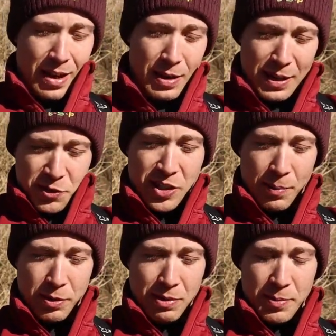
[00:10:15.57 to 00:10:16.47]
I lifted
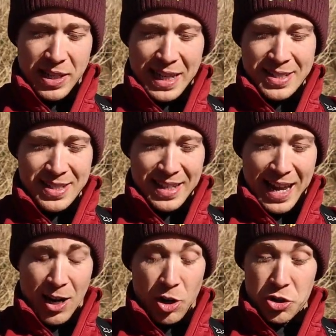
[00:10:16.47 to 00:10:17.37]
up the rim of the landing
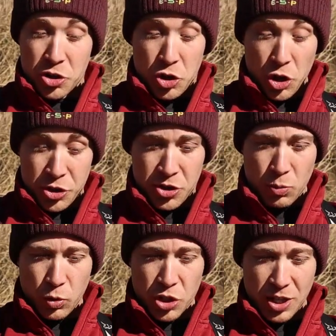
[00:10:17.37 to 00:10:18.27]
net and I
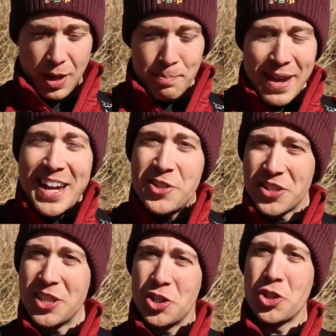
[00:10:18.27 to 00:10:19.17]
just was
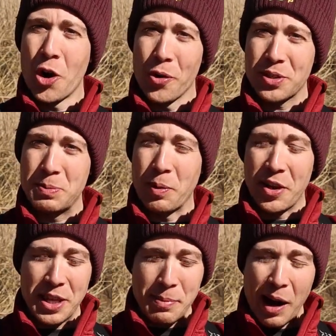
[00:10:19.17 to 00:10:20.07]
immediately shocked
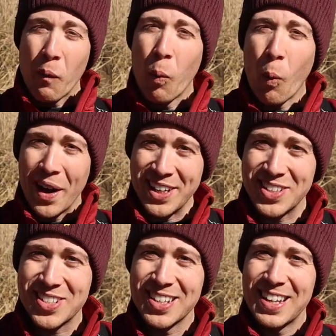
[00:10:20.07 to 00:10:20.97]
by the amount of weight
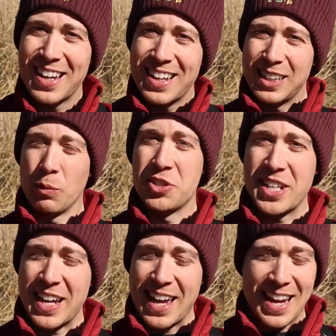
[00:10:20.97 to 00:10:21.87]
that was
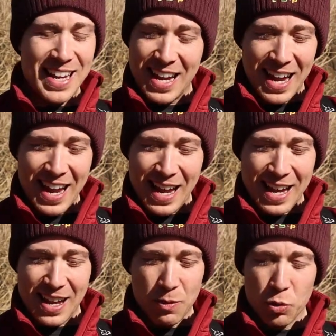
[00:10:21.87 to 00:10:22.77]
in it. It
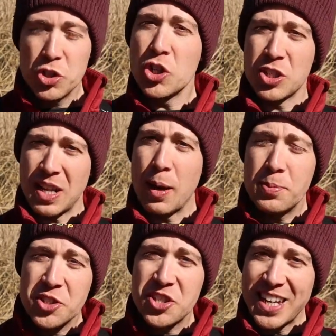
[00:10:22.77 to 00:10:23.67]
was just
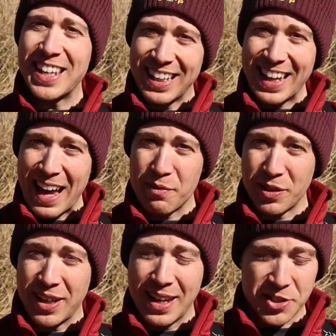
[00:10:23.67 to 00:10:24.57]
obscenely
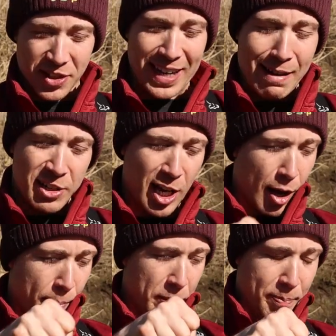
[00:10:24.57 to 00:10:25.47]
heavy as I carried it
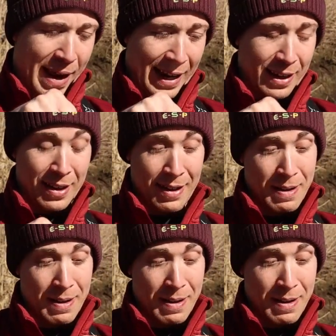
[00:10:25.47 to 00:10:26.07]
up the bank.